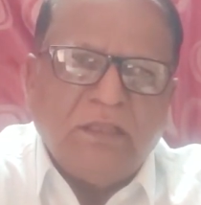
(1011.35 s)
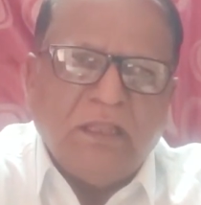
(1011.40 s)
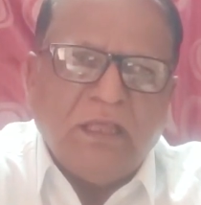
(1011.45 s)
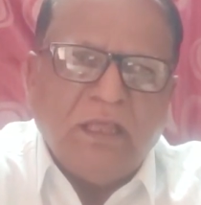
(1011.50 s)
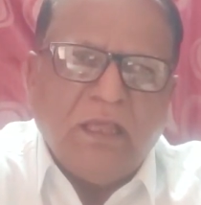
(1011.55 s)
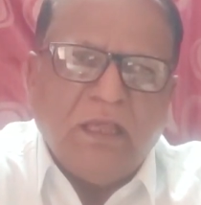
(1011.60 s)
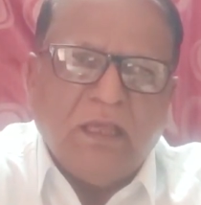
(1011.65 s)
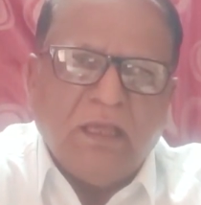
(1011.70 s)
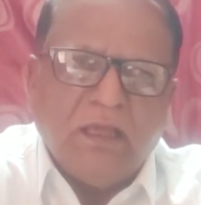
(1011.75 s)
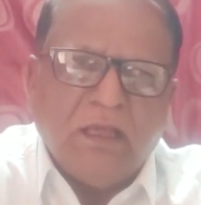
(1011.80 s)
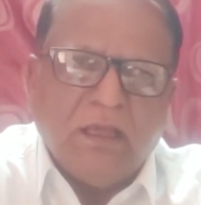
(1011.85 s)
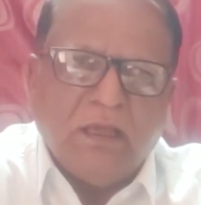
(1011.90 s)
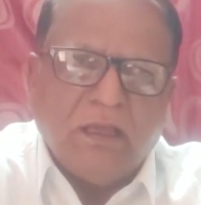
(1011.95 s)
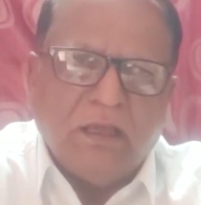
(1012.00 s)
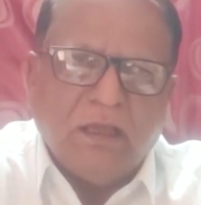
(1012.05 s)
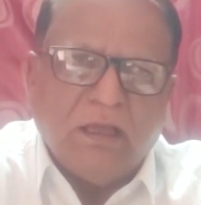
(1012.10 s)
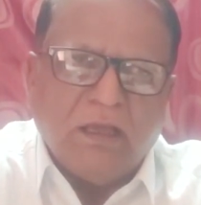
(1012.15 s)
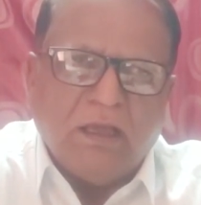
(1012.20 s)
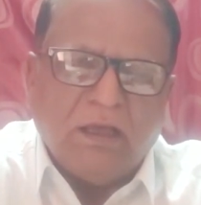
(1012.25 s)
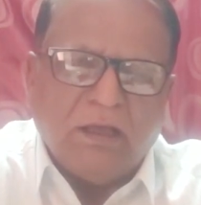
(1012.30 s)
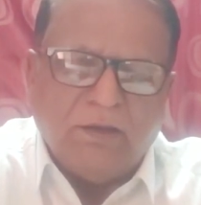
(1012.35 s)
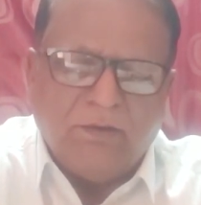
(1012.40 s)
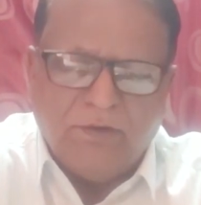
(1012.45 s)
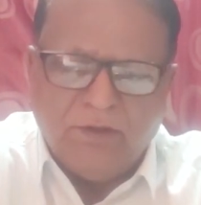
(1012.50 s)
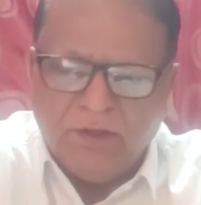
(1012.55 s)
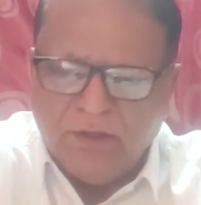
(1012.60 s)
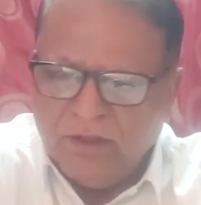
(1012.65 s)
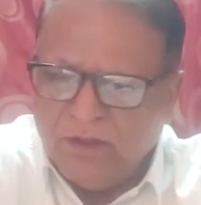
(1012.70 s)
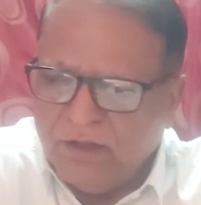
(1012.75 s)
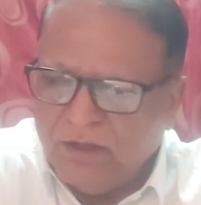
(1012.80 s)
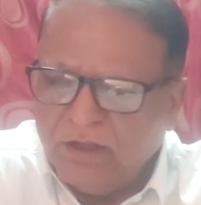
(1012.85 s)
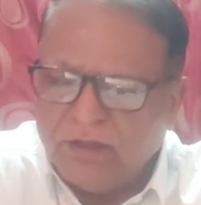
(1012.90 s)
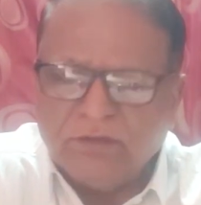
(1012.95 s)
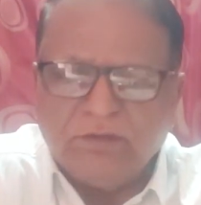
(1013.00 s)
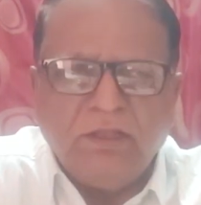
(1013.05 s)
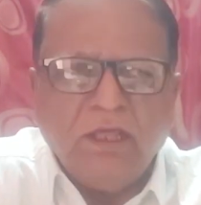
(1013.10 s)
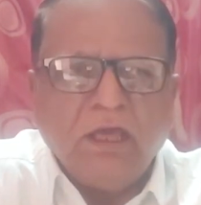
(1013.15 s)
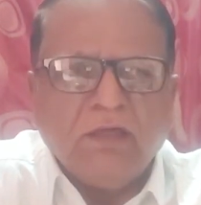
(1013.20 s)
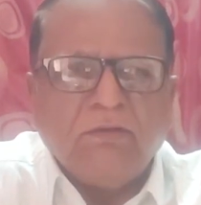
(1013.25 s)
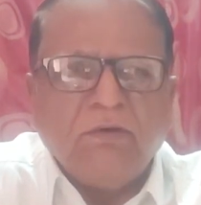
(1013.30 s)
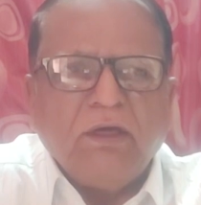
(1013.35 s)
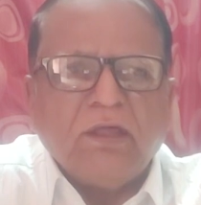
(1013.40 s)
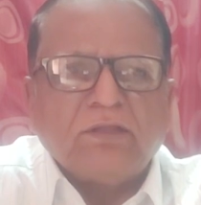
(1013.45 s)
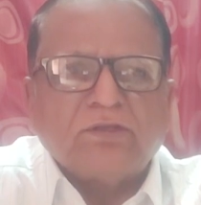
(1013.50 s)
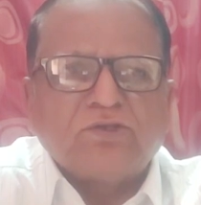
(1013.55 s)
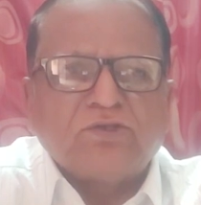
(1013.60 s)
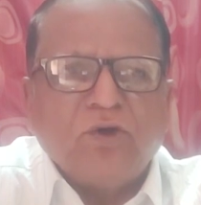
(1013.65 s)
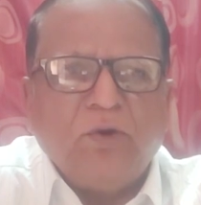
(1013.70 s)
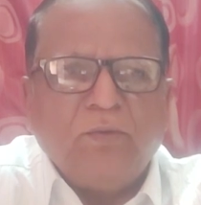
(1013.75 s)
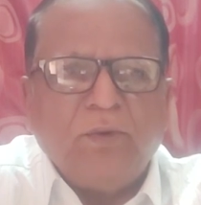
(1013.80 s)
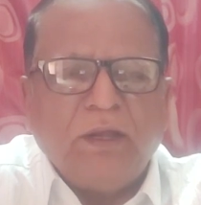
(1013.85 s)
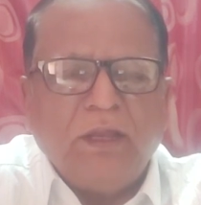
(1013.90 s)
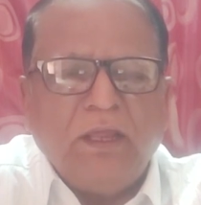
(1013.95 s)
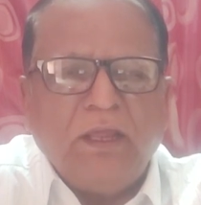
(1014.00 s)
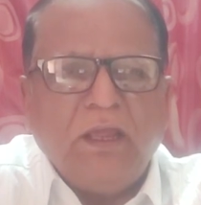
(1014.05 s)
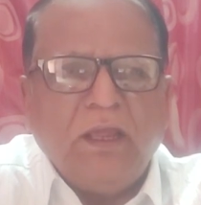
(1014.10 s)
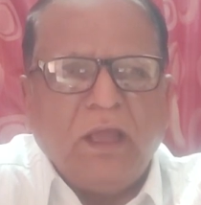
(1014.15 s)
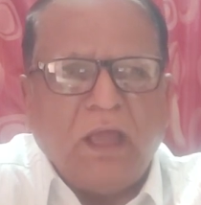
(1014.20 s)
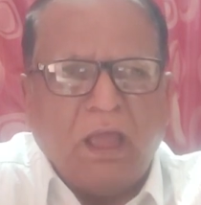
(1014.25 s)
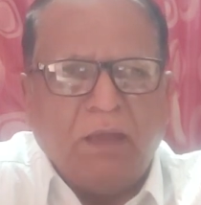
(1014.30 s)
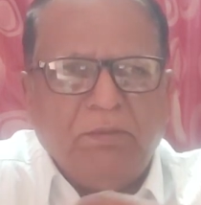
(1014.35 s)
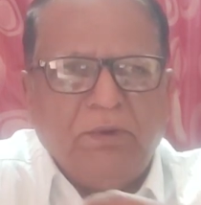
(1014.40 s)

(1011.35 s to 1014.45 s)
there were so many